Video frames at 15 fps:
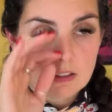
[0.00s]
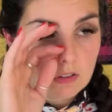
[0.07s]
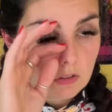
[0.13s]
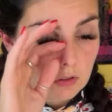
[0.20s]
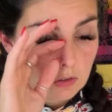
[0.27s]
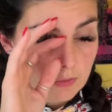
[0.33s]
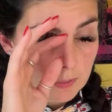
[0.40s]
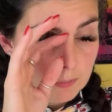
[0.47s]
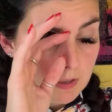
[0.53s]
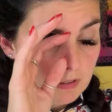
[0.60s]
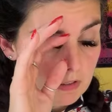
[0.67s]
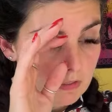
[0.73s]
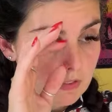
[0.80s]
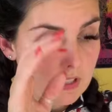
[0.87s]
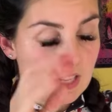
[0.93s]
over a
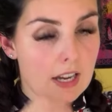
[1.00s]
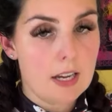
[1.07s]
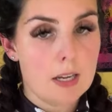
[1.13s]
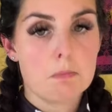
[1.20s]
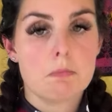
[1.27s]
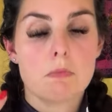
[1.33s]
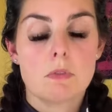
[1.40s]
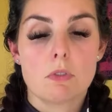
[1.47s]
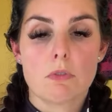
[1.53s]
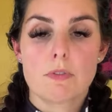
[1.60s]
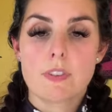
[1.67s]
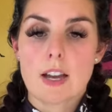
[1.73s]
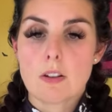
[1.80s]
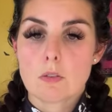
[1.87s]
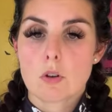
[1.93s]
period of time,
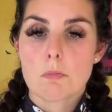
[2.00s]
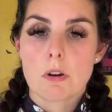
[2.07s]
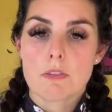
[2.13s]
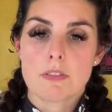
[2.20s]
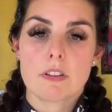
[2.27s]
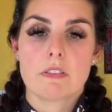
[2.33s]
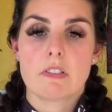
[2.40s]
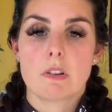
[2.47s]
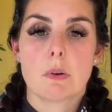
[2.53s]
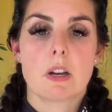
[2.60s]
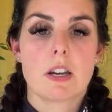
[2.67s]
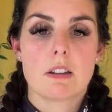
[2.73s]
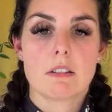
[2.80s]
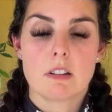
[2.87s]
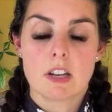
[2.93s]
fat will come off
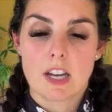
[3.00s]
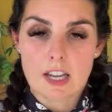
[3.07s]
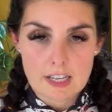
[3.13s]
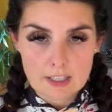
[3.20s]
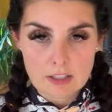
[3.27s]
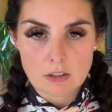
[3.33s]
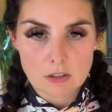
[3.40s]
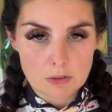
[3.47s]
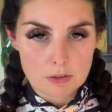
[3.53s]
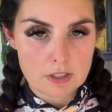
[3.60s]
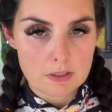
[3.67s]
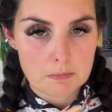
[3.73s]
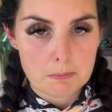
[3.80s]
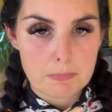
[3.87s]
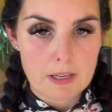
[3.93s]
everywhere,
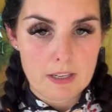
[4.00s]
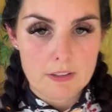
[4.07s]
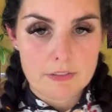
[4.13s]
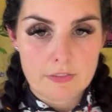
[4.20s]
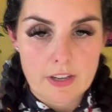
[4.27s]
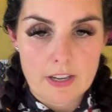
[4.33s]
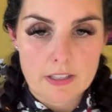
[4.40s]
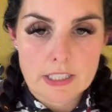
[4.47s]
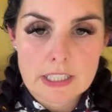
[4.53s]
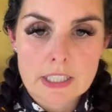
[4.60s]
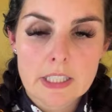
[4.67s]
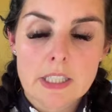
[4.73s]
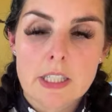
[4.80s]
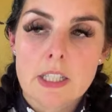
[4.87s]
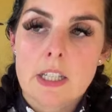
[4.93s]
including belly fat.
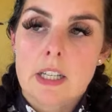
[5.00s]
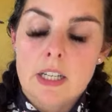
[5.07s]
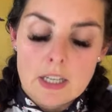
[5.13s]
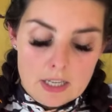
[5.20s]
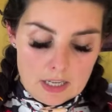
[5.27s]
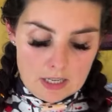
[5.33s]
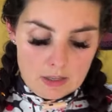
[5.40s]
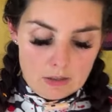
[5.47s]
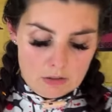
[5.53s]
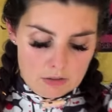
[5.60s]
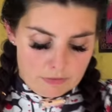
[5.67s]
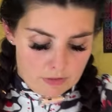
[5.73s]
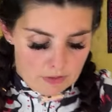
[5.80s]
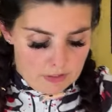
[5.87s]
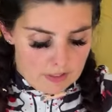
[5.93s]
Oh,
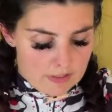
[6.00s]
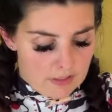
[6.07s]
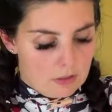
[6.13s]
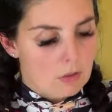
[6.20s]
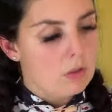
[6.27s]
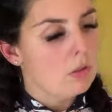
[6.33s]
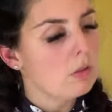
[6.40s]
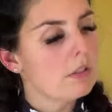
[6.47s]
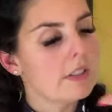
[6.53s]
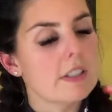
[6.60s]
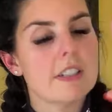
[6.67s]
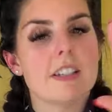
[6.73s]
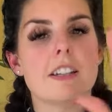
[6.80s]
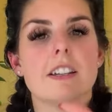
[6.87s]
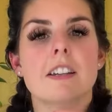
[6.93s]
I've got these little holes in
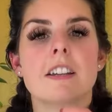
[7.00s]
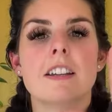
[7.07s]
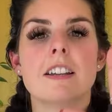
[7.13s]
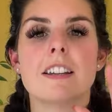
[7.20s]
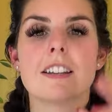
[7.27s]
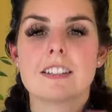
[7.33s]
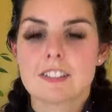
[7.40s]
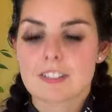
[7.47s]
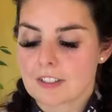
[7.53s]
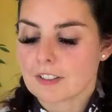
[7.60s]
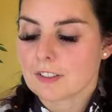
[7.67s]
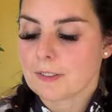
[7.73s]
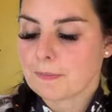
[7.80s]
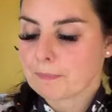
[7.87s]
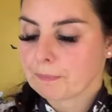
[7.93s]
it. That's
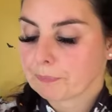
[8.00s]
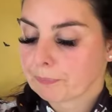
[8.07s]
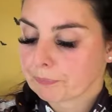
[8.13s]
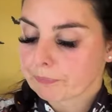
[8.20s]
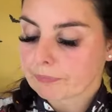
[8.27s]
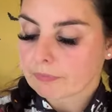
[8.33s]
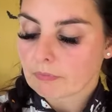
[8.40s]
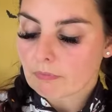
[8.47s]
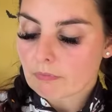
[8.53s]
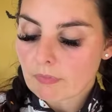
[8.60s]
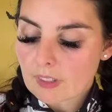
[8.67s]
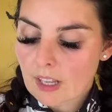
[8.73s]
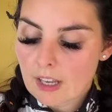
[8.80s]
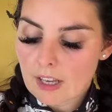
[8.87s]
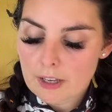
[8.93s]
cool.
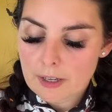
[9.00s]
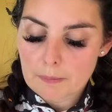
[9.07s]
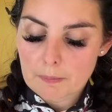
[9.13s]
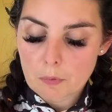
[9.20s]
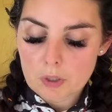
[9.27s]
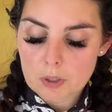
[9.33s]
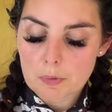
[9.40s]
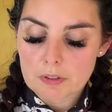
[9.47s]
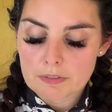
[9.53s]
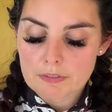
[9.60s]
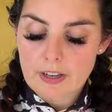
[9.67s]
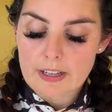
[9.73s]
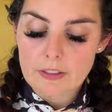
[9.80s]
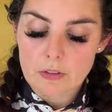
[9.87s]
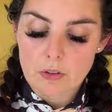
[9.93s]
What you will
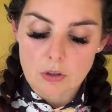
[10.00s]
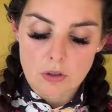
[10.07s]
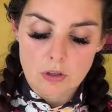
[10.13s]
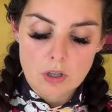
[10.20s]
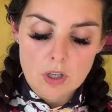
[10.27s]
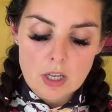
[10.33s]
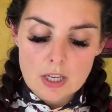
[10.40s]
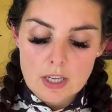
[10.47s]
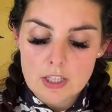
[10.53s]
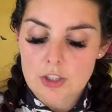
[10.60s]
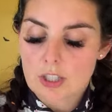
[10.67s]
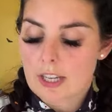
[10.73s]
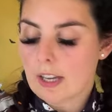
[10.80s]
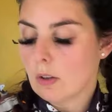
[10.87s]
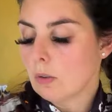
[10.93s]
find though, as you
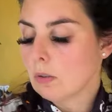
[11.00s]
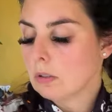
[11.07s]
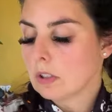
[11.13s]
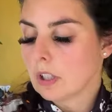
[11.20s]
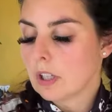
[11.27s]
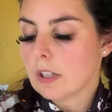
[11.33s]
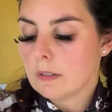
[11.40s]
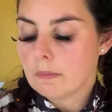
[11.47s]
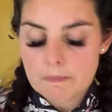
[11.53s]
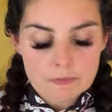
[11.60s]
get older,